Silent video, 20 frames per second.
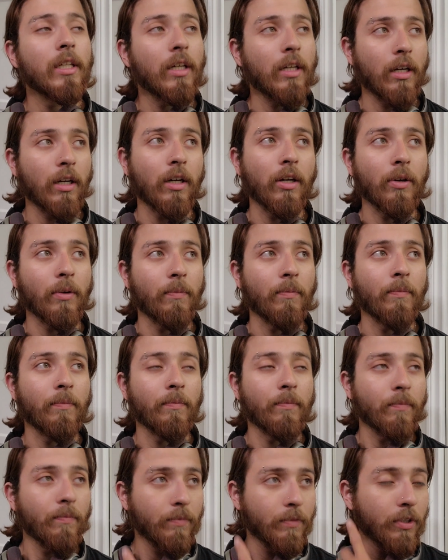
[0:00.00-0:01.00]

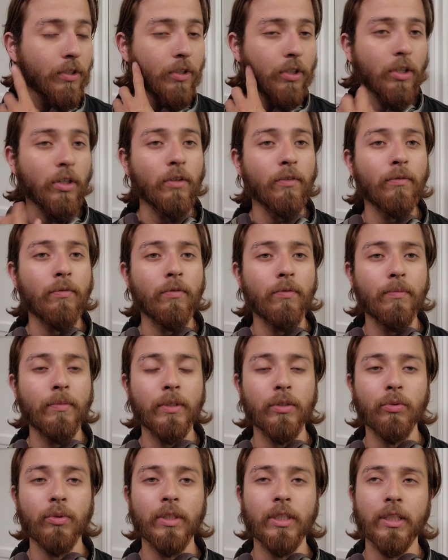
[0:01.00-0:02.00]
the nerve
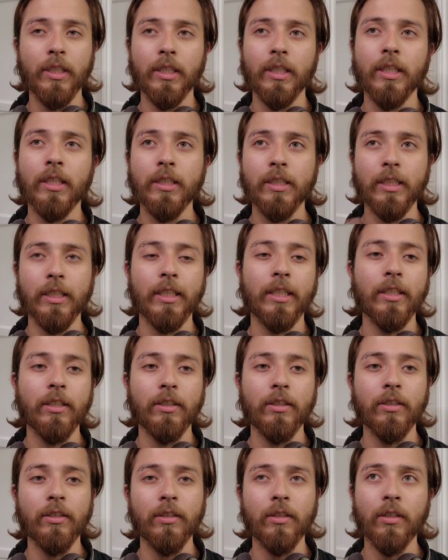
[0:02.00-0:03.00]
between his
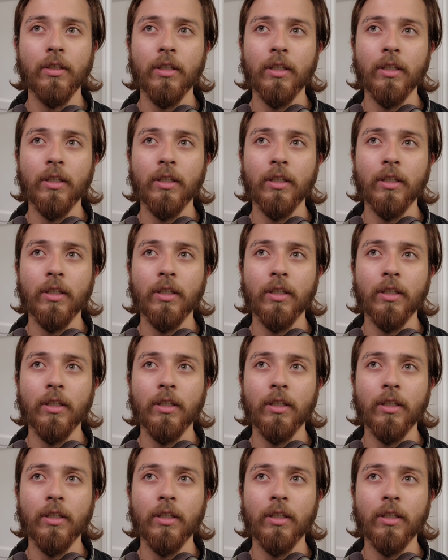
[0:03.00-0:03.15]
ear